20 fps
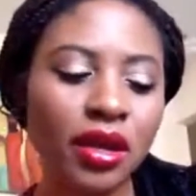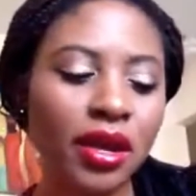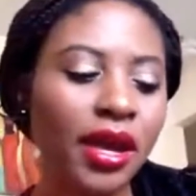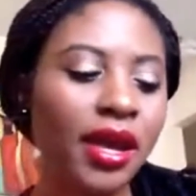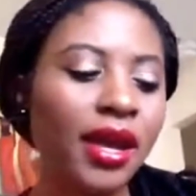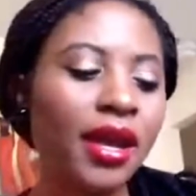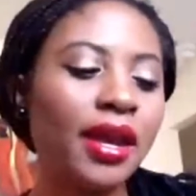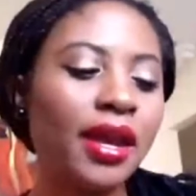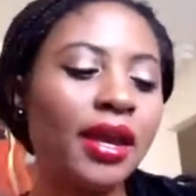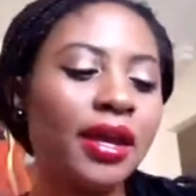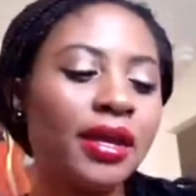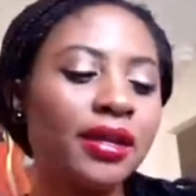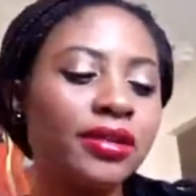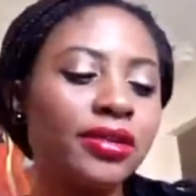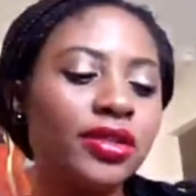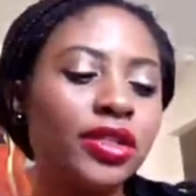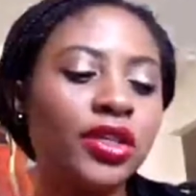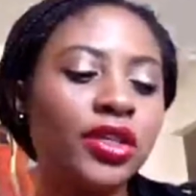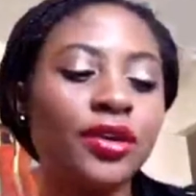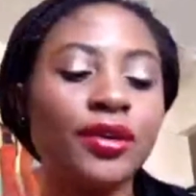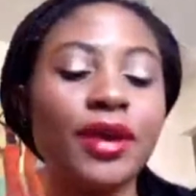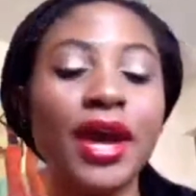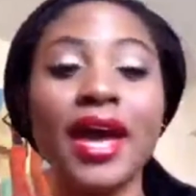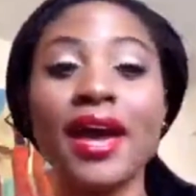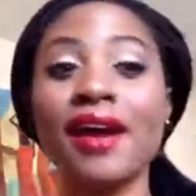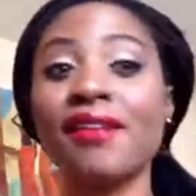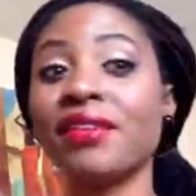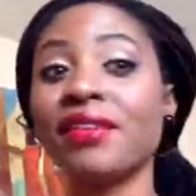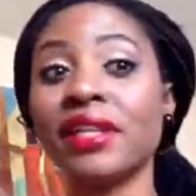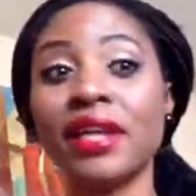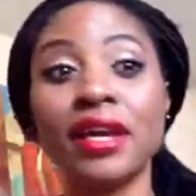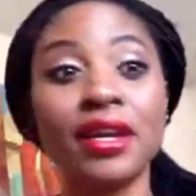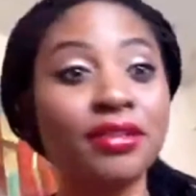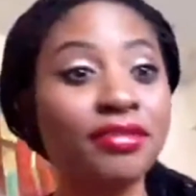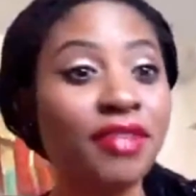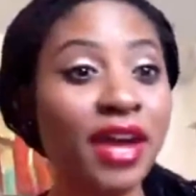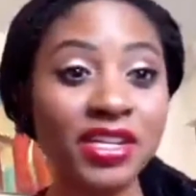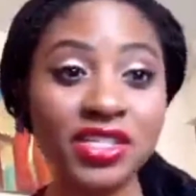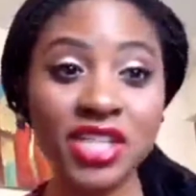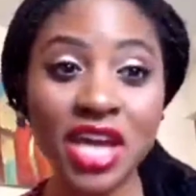And, you know, I have a lot of
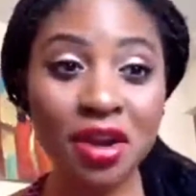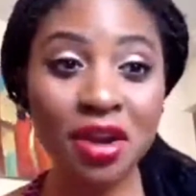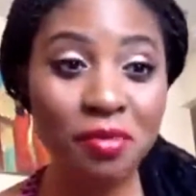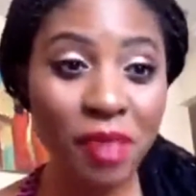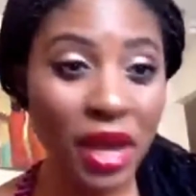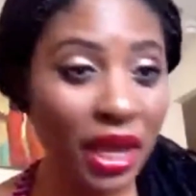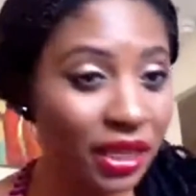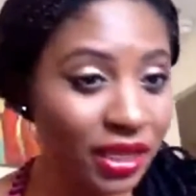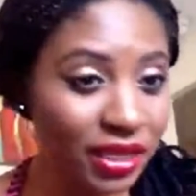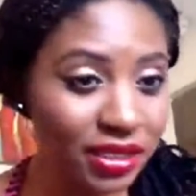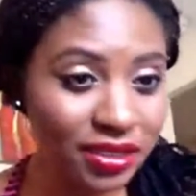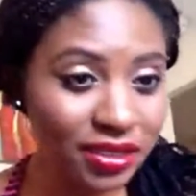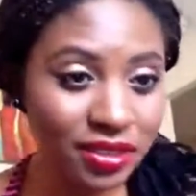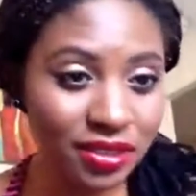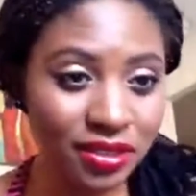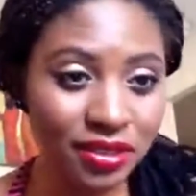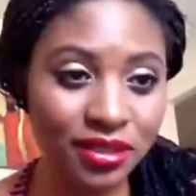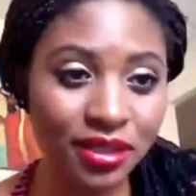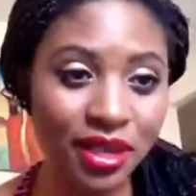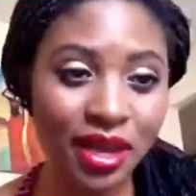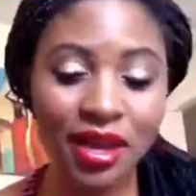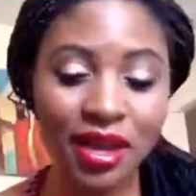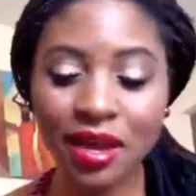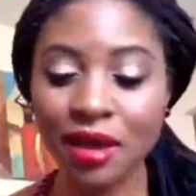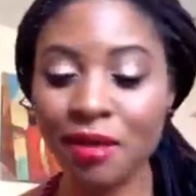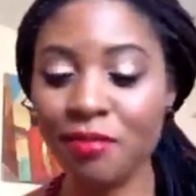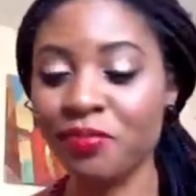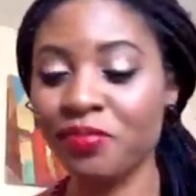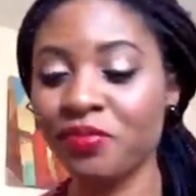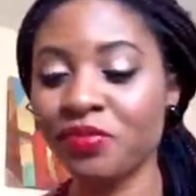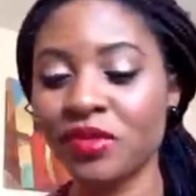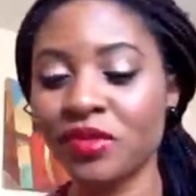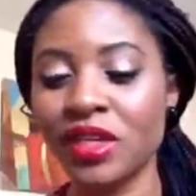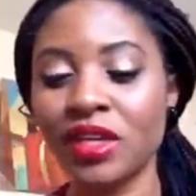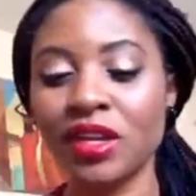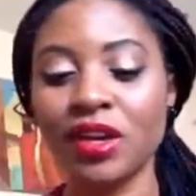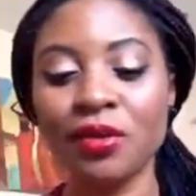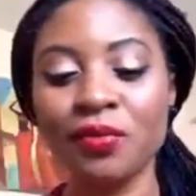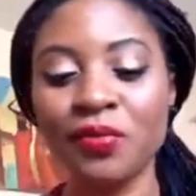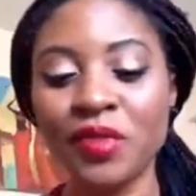eyeshadow palettes. You
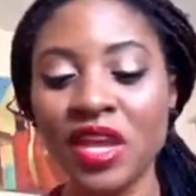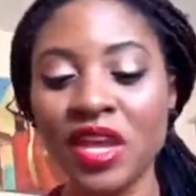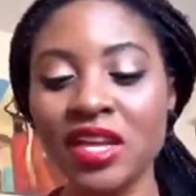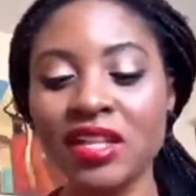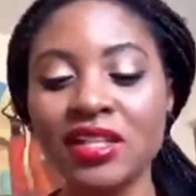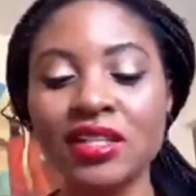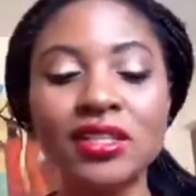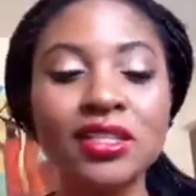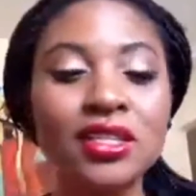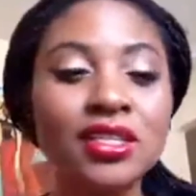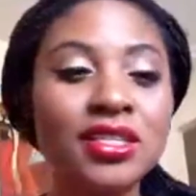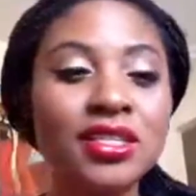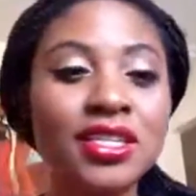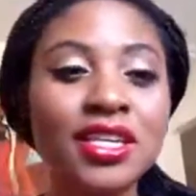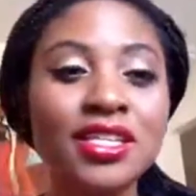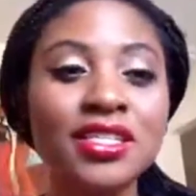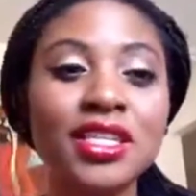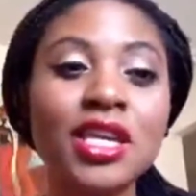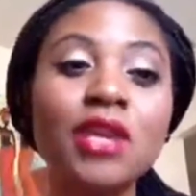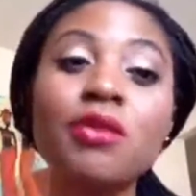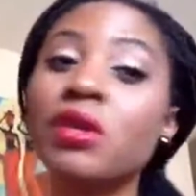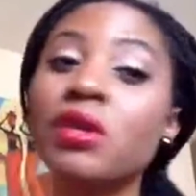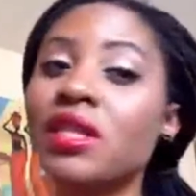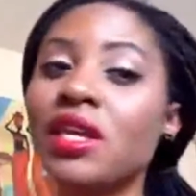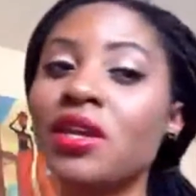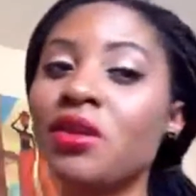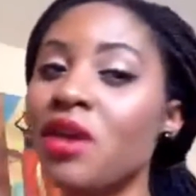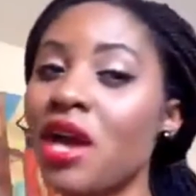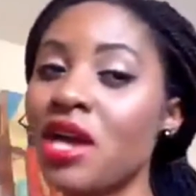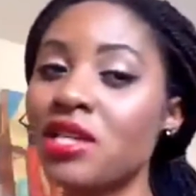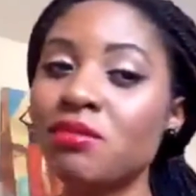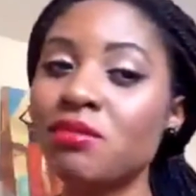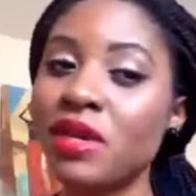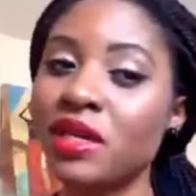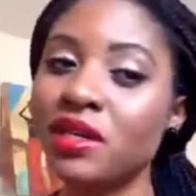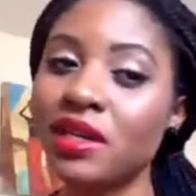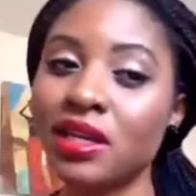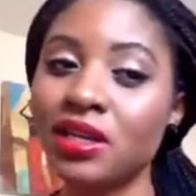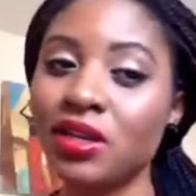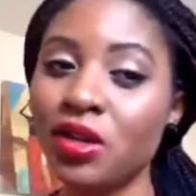know, this is a secret that you guys might
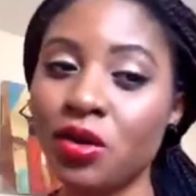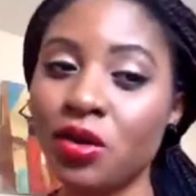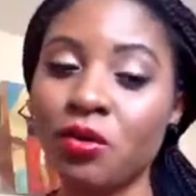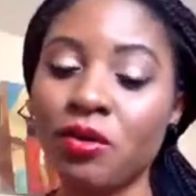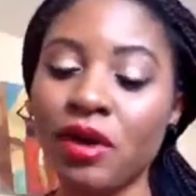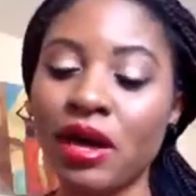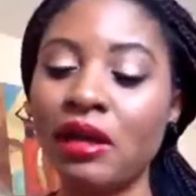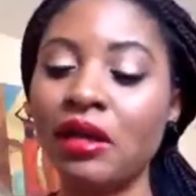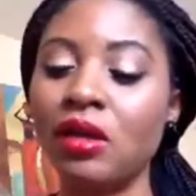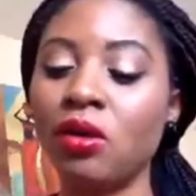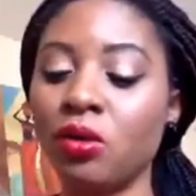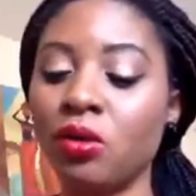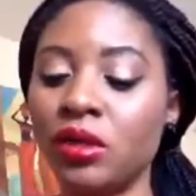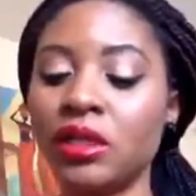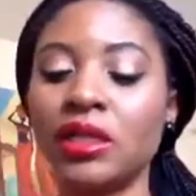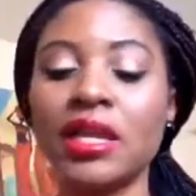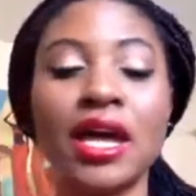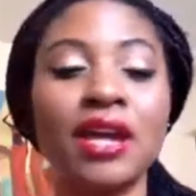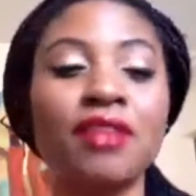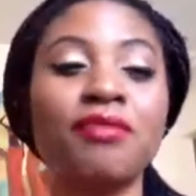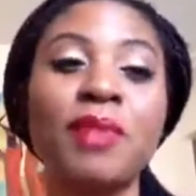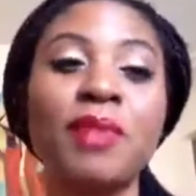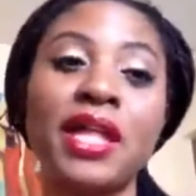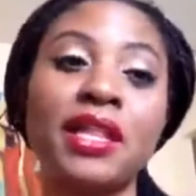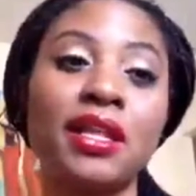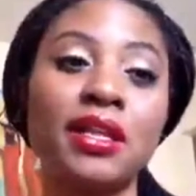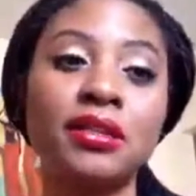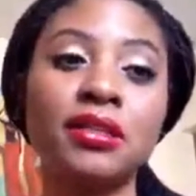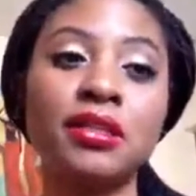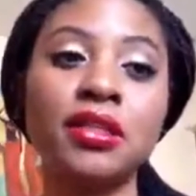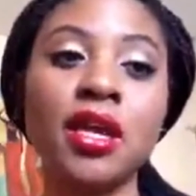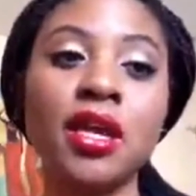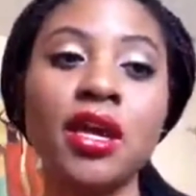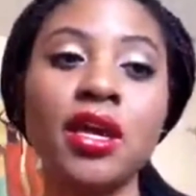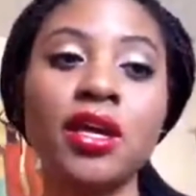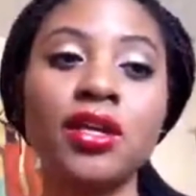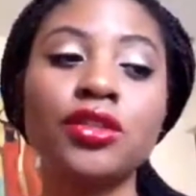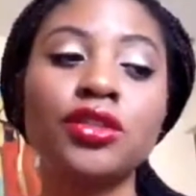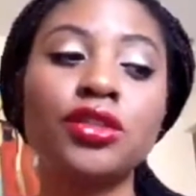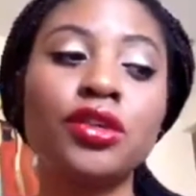not know. I own a lot of palettes.
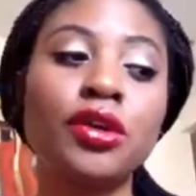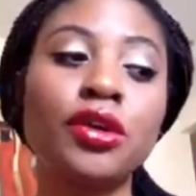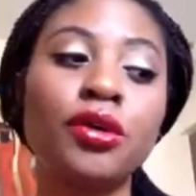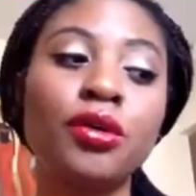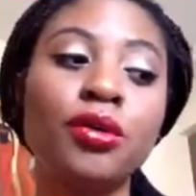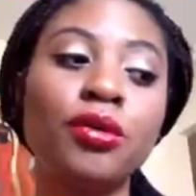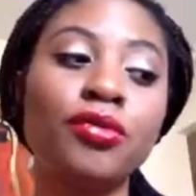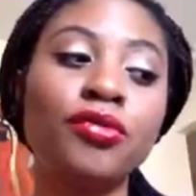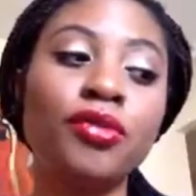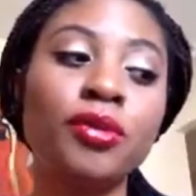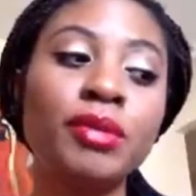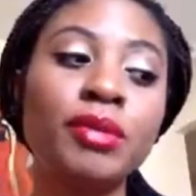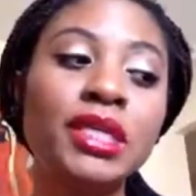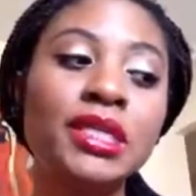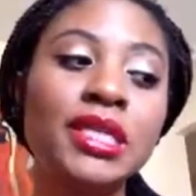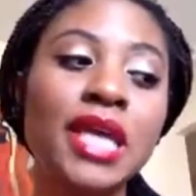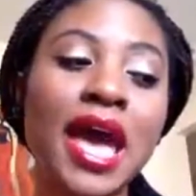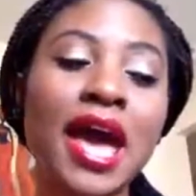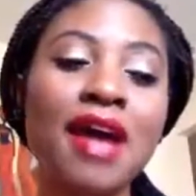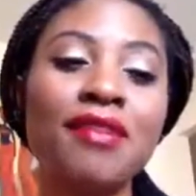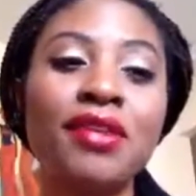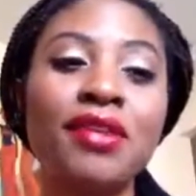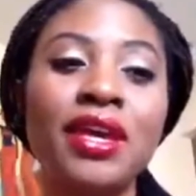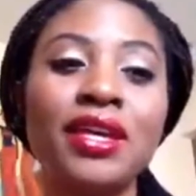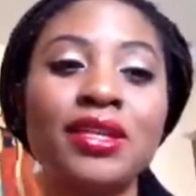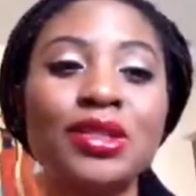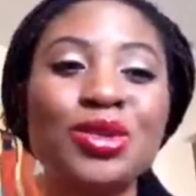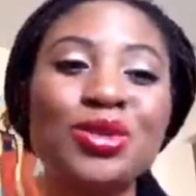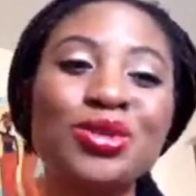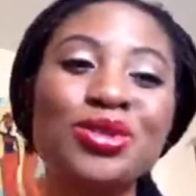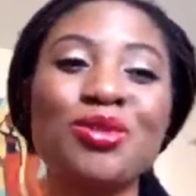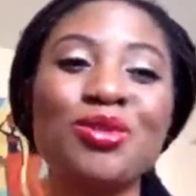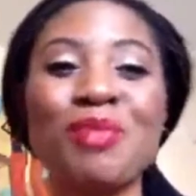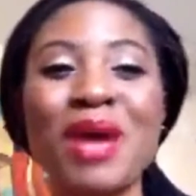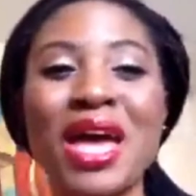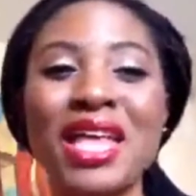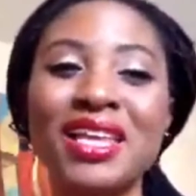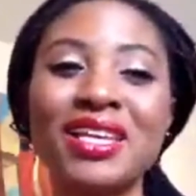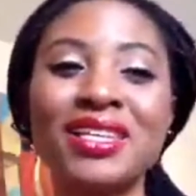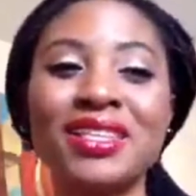So for me to have a so-so
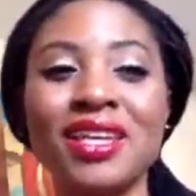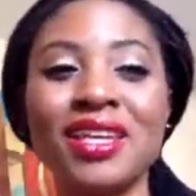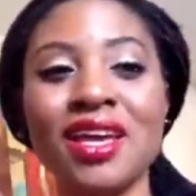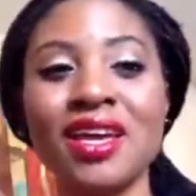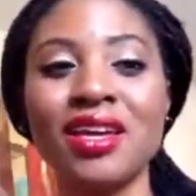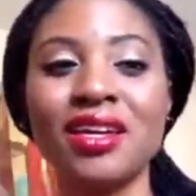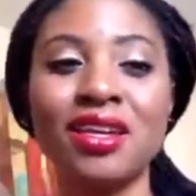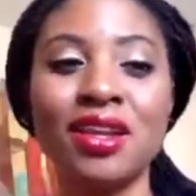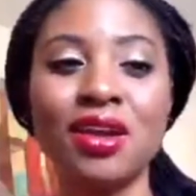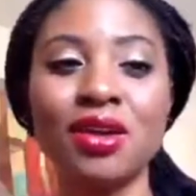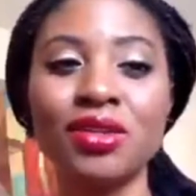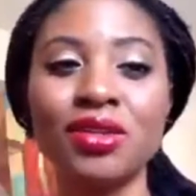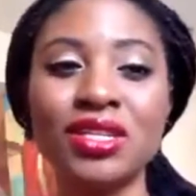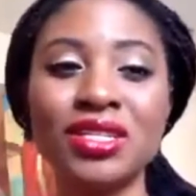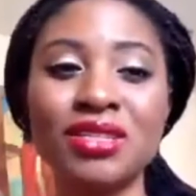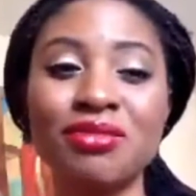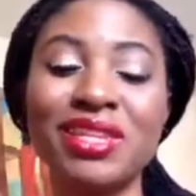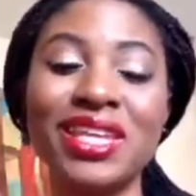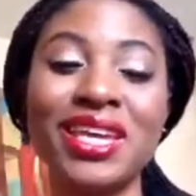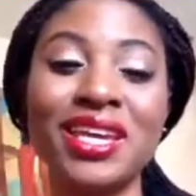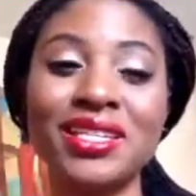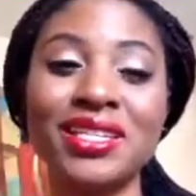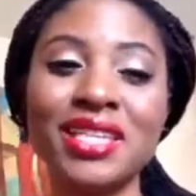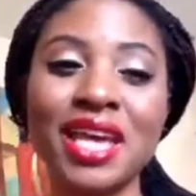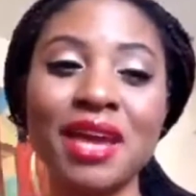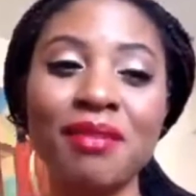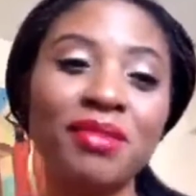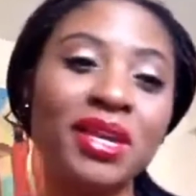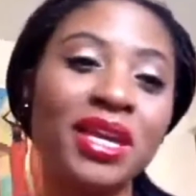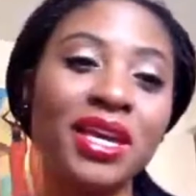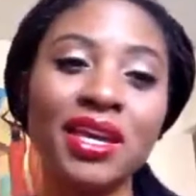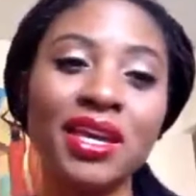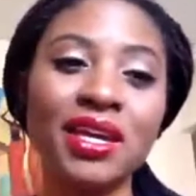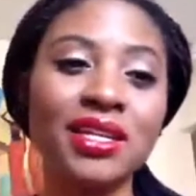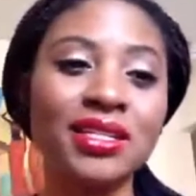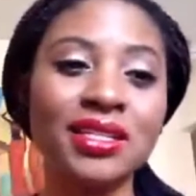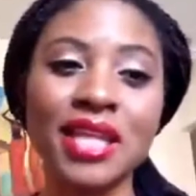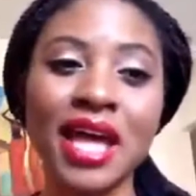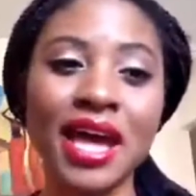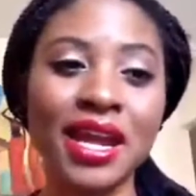palette that, you know, doesn't really excite me
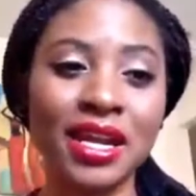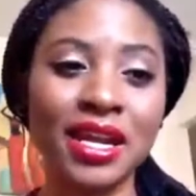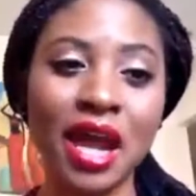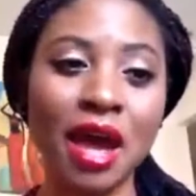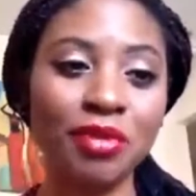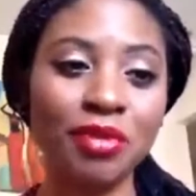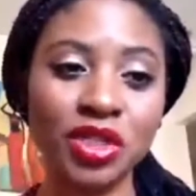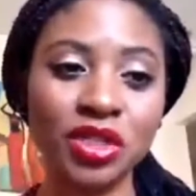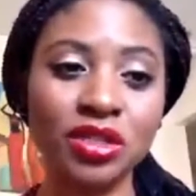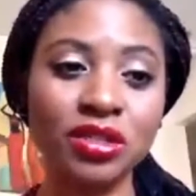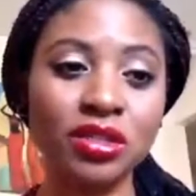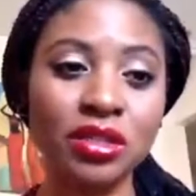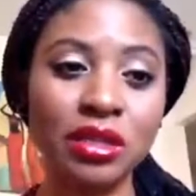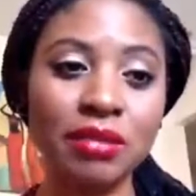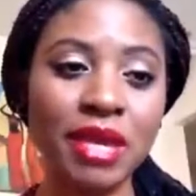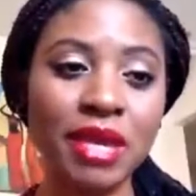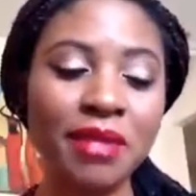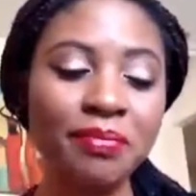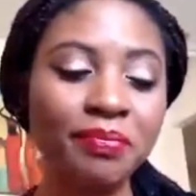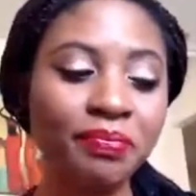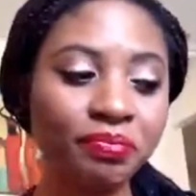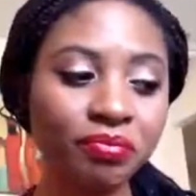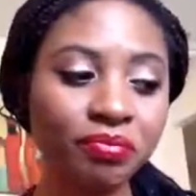is not an option to me.